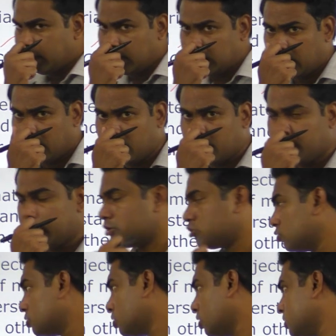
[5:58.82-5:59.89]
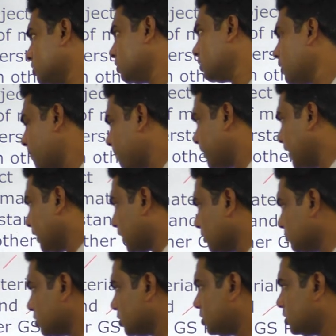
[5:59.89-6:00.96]
covered by the sociology. Then
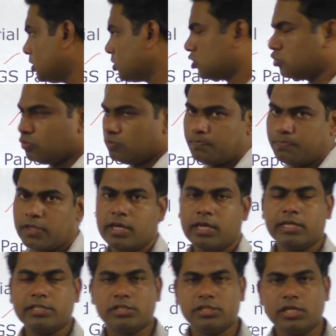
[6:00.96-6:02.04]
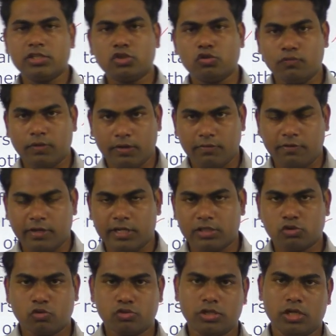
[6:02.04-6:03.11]
comes the GS2. In GS2, we have various
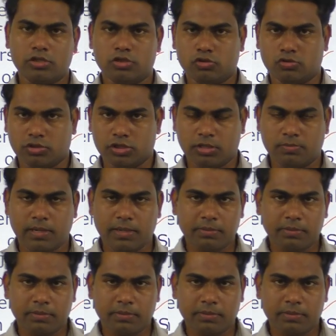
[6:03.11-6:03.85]
social issues. It might be